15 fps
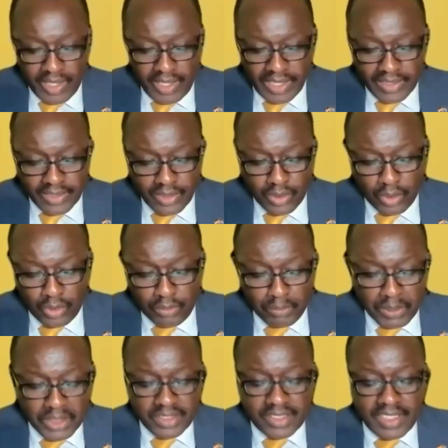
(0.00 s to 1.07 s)
let's go
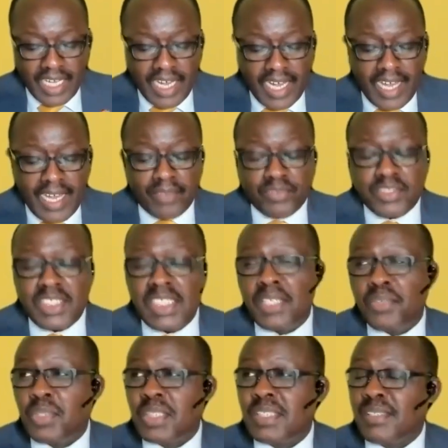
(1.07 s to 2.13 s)
because I have seen a
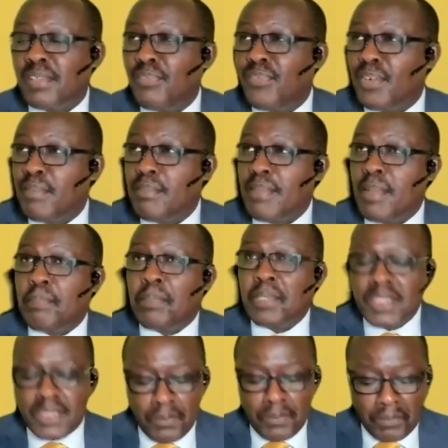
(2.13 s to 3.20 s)
question from the
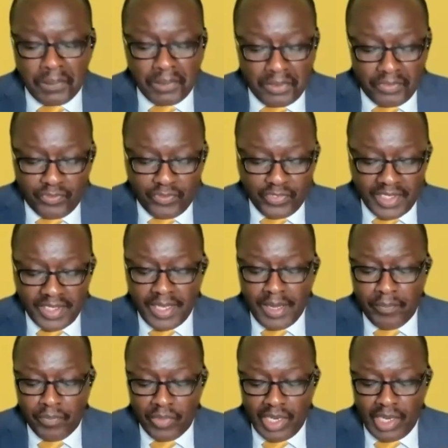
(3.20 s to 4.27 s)
principal of
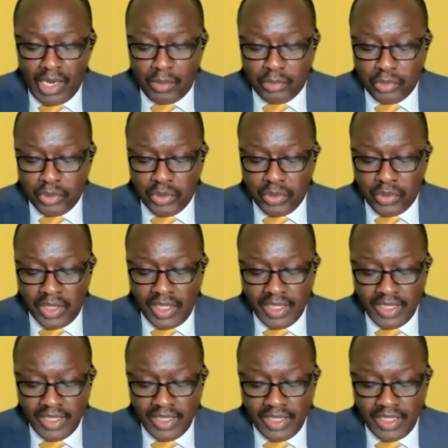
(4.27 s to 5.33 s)
uh, Labuyo
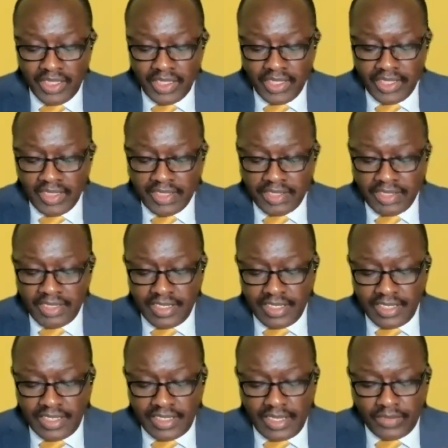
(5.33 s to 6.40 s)
in
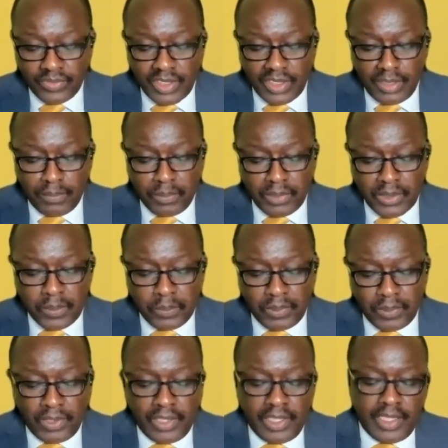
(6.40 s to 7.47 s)
Tinderet. I've seen the
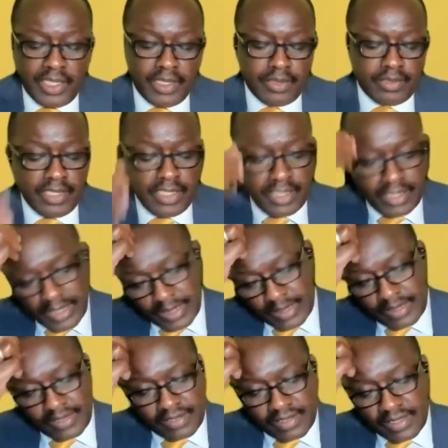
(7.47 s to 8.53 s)
principal, uh, Tinderet,
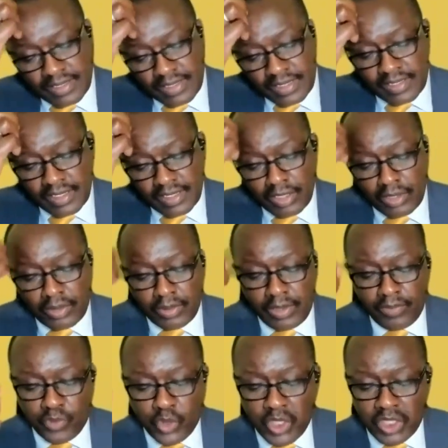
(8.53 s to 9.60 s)
Tinderet Technical
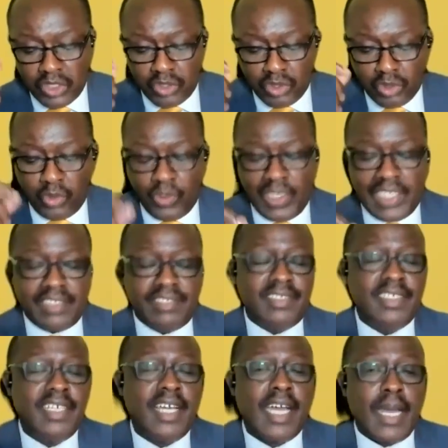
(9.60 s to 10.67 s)
and Vocational
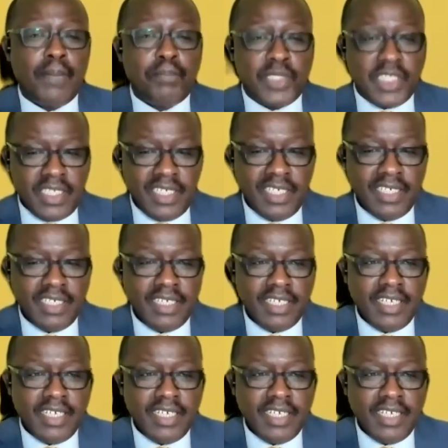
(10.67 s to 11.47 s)
College, Abdi